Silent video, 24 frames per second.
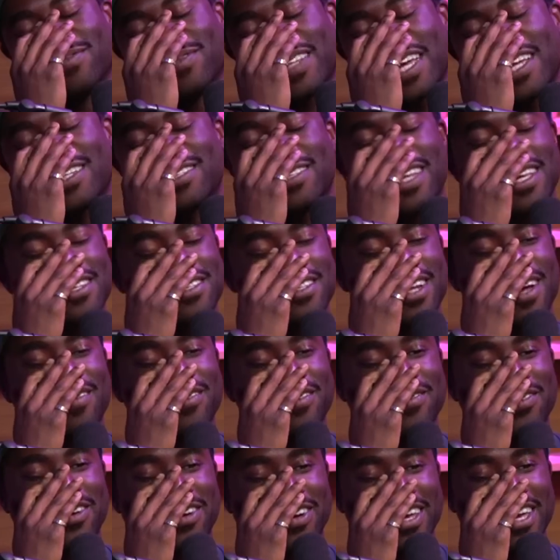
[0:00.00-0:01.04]
they stopped
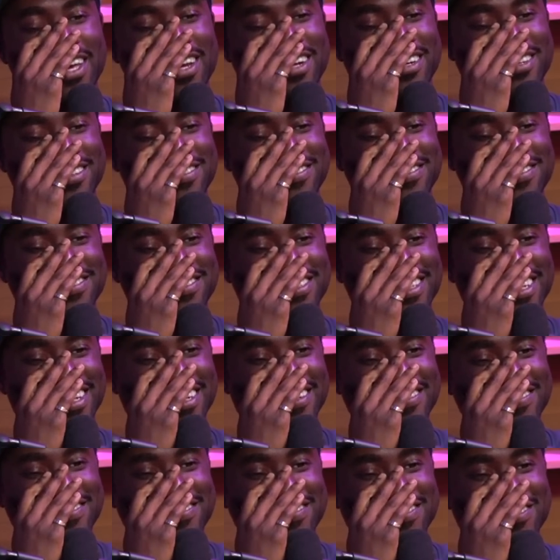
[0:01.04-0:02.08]
a volcano.
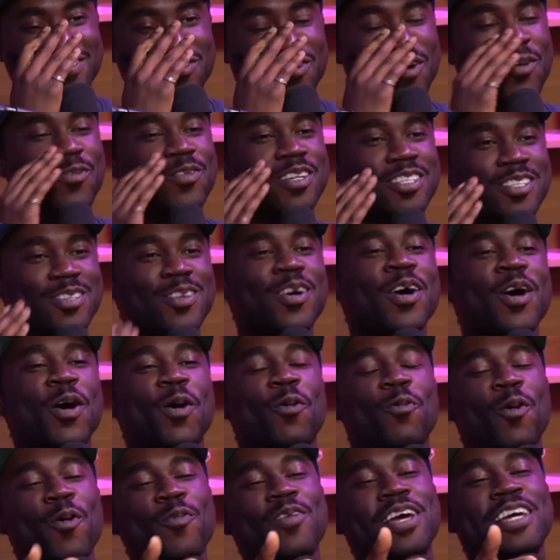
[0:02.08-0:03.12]
What would you?
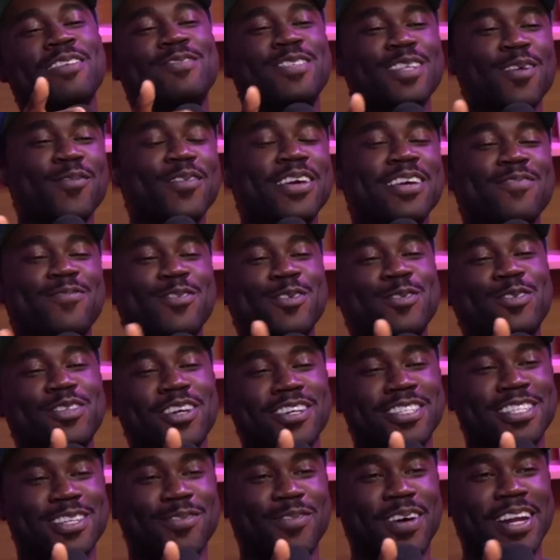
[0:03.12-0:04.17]
If you
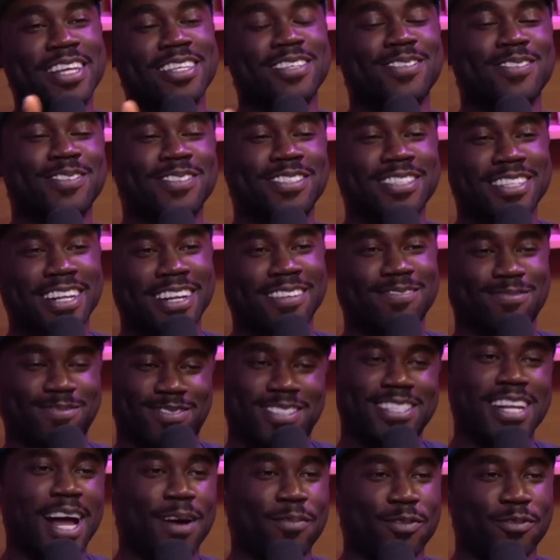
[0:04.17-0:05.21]
saw somebody
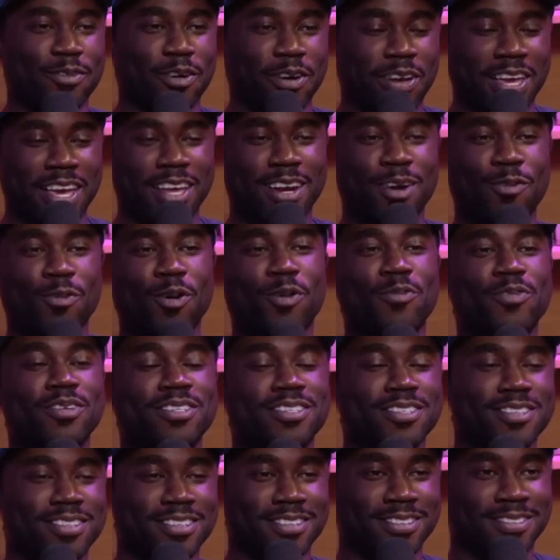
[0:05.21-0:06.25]
stop a volcano, what
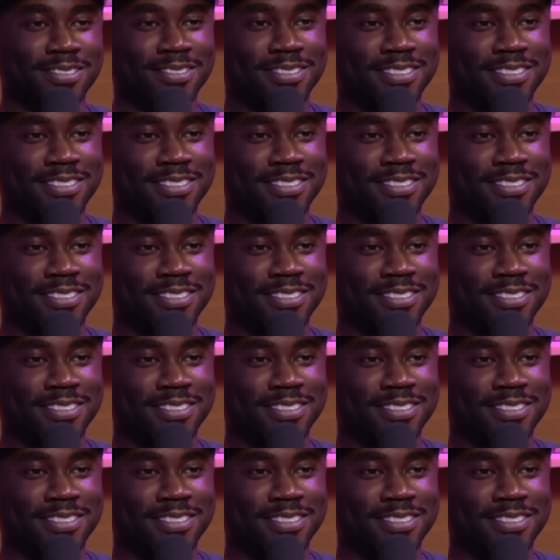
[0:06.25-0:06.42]
would you